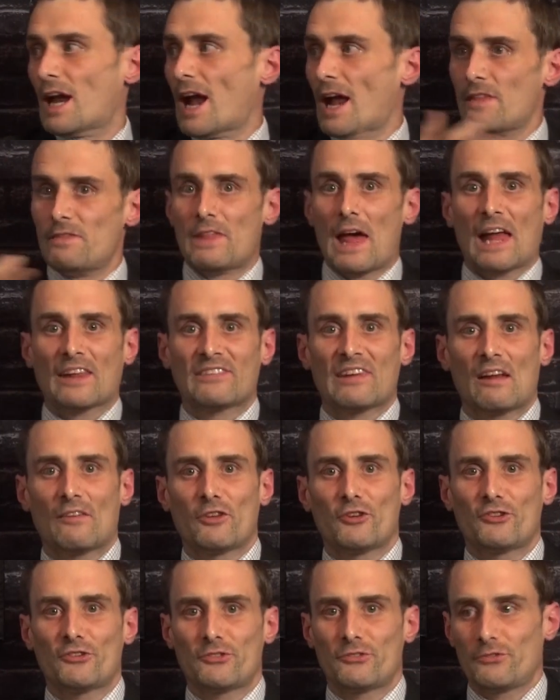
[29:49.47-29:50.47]
And that's how
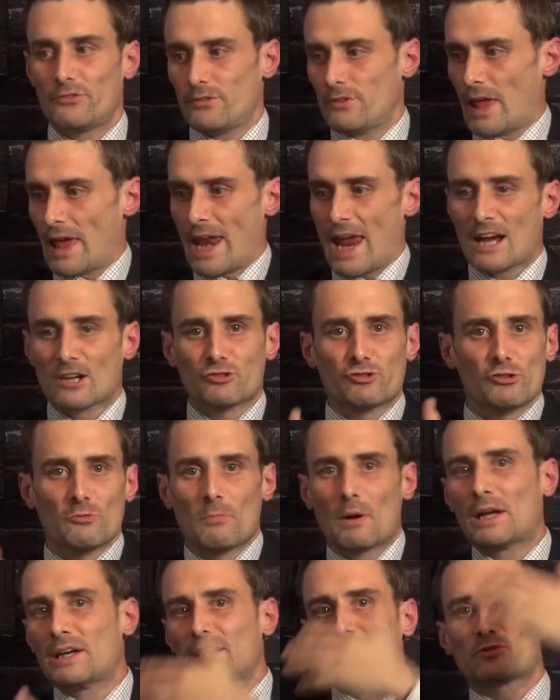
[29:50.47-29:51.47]
that extra
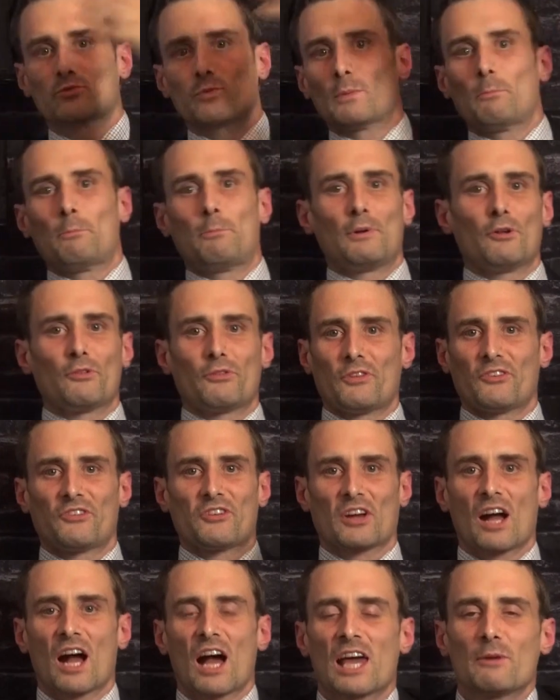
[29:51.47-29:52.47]
money is what built this
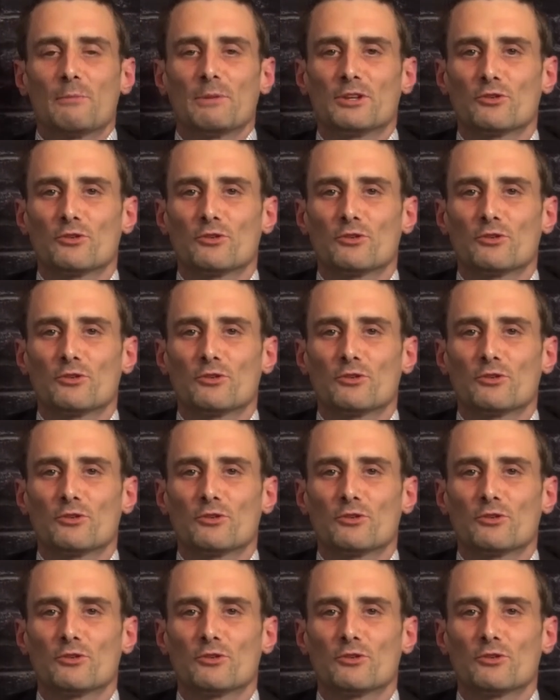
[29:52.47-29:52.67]
economy